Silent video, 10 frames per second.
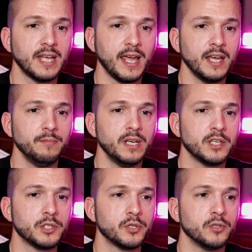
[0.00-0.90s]
and
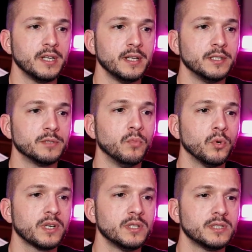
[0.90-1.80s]
making sure that it is more
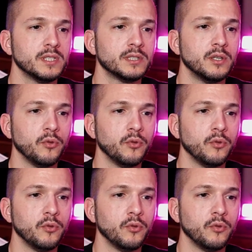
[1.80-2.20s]
consistent